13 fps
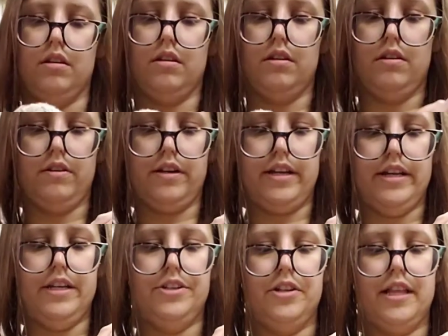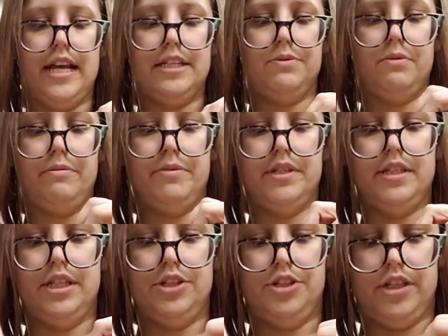All right, get your last one
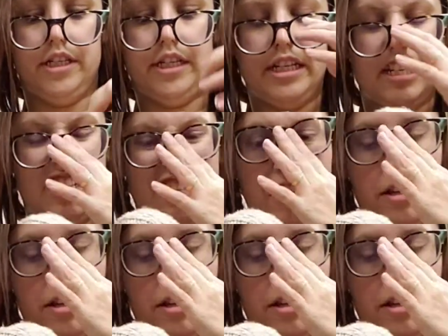positioned.